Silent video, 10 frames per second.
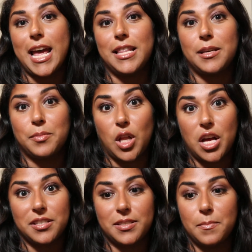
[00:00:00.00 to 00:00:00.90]
a lip
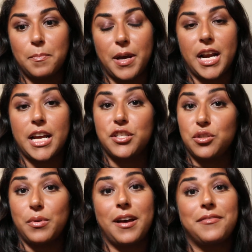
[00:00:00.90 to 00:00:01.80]
gloss, but I
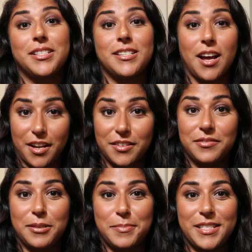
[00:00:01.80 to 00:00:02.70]
do have a ton of
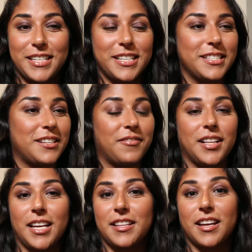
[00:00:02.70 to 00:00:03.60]
lipsticks. If I
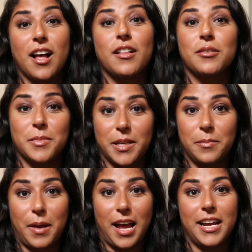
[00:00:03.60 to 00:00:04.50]
like the color, I'm gonna
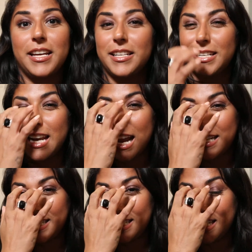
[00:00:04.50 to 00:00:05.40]
buy it.
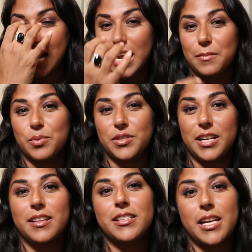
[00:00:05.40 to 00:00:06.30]

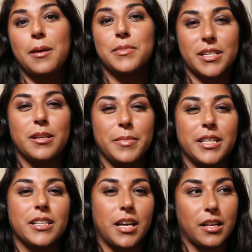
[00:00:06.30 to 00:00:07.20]
99% of the time it's gonna be
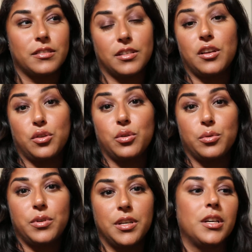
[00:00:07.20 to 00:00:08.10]
a
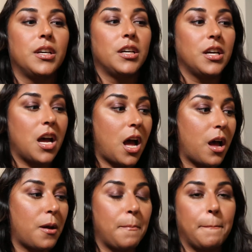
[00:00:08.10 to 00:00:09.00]
nude.
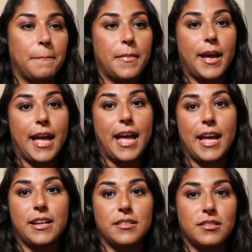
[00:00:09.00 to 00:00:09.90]

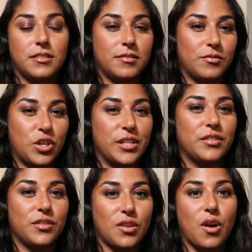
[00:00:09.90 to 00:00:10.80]
And
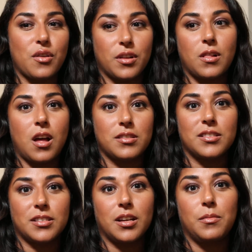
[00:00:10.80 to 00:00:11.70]
chances are the gloss
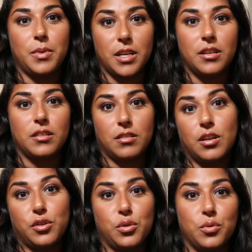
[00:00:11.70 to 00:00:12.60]
is gonna be
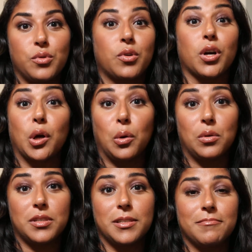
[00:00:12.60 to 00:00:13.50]
a nude or
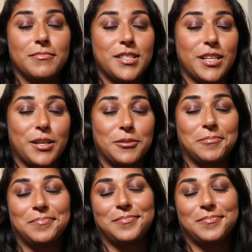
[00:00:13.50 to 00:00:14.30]
gold. So